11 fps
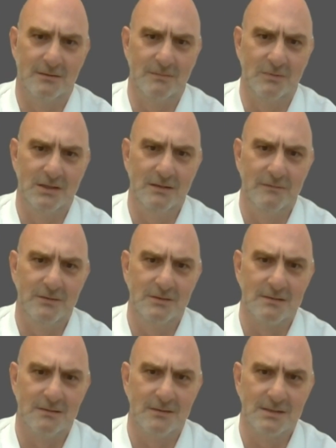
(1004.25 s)
I believe
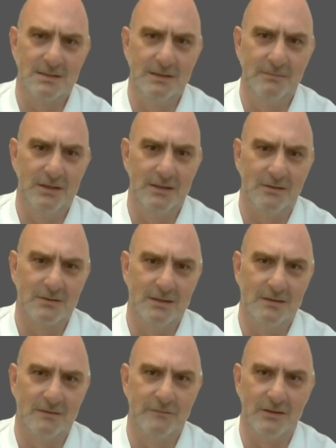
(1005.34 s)
you started sleeping
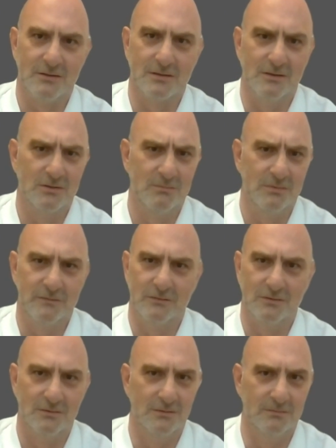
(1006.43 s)
out in the veld long
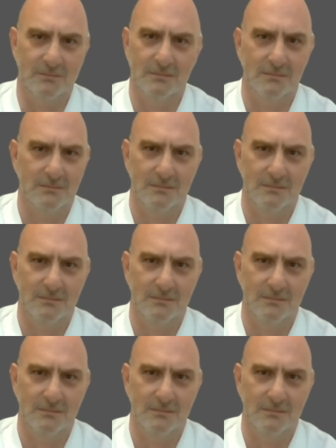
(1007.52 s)
before,